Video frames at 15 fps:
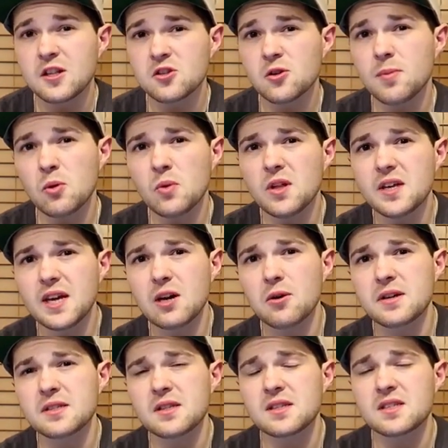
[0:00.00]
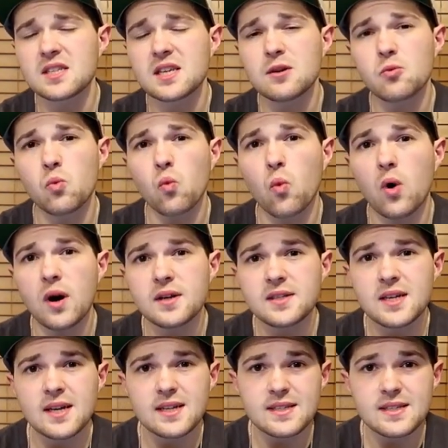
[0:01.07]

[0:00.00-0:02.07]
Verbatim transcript: it's going to be really interesting to see what